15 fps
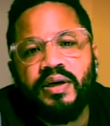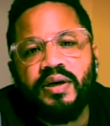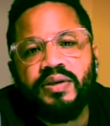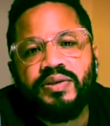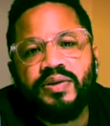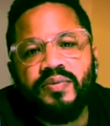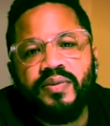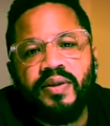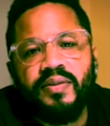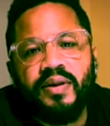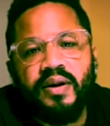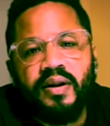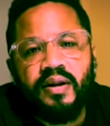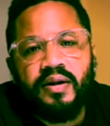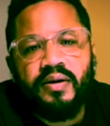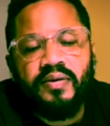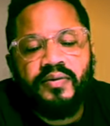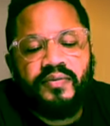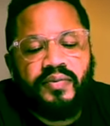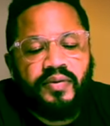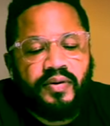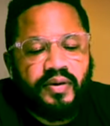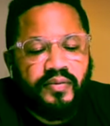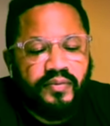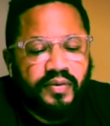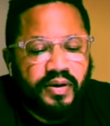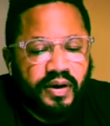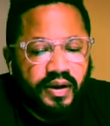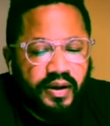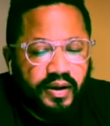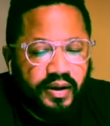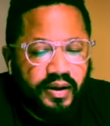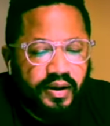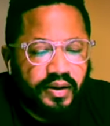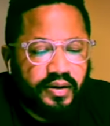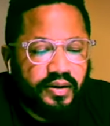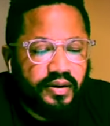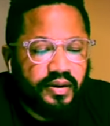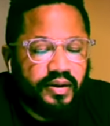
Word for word: so that the love of God